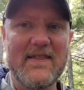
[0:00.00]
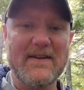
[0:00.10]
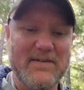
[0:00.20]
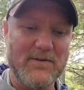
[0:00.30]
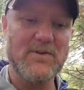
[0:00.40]

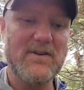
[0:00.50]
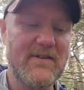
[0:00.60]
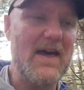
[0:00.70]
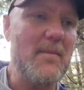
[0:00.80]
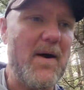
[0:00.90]
That's in order to
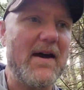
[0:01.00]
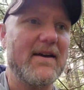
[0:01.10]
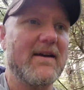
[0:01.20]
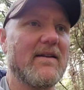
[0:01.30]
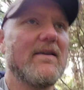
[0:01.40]
slack
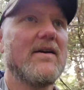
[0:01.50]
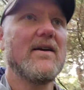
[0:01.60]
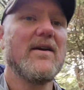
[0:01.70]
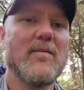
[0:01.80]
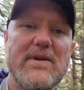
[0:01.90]
pack it.
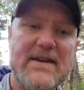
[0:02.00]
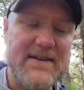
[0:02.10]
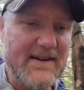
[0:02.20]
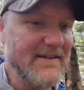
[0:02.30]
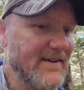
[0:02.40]
But
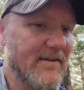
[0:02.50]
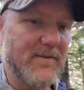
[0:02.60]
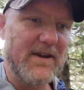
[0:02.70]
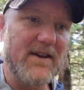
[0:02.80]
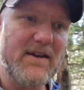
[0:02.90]
that does get
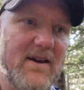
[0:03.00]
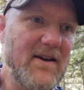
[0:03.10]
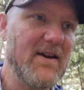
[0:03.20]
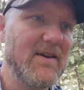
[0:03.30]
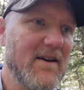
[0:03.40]
me
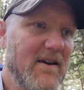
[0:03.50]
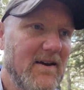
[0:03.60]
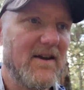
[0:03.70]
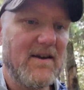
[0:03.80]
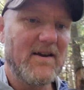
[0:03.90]

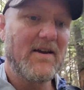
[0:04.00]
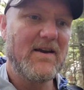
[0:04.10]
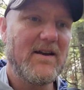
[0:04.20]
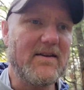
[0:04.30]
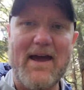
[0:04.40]

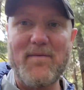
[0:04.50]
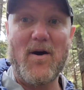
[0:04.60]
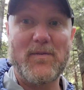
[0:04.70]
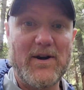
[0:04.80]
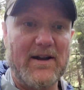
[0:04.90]
to
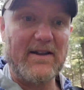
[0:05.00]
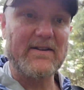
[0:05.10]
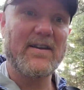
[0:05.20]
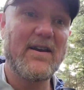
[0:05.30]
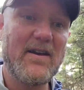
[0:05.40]
A-Ball
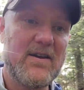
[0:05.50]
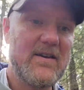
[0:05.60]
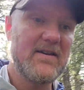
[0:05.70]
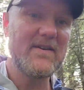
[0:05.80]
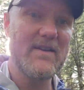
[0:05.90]
Bridge
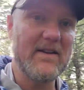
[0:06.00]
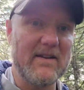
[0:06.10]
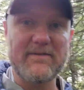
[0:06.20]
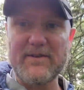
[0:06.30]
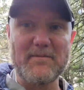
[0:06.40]

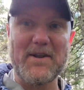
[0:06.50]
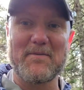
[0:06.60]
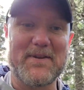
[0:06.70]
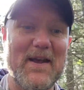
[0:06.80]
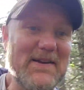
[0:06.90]

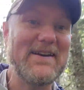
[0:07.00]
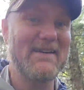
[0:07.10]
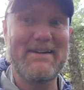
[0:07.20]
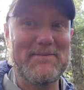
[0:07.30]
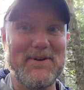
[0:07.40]
sometime Sunday
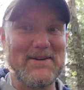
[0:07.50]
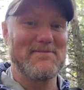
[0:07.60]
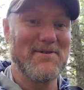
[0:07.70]
night, Monday